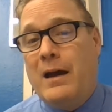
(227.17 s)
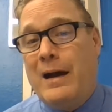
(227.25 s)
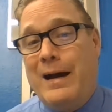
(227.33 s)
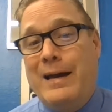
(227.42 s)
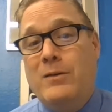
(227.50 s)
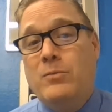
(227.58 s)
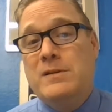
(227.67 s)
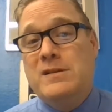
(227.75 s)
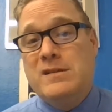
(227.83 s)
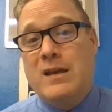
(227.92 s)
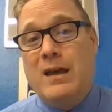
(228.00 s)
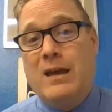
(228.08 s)
I would
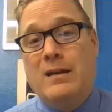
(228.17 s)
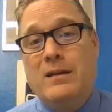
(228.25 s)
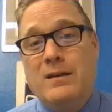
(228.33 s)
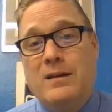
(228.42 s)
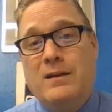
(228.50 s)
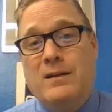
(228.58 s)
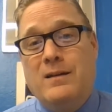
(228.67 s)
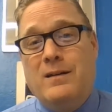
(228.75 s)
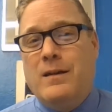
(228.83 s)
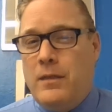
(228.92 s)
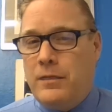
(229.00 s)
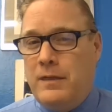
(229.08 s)
say
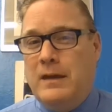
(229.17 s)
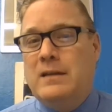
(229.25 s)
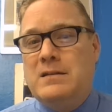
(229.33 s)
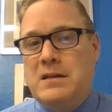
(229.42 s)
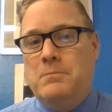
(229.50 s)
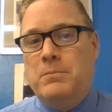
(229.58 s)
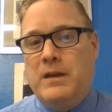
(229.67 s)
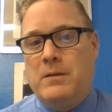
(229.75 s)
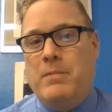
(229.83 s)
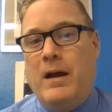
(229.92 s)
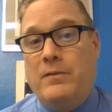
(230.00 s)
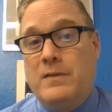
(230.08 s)
think deeply
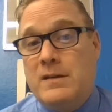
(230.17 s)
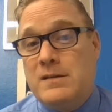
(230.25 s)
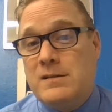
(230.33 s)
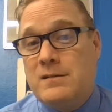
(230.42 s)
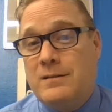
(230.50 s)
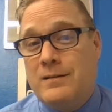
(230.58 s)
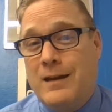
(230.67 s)
about this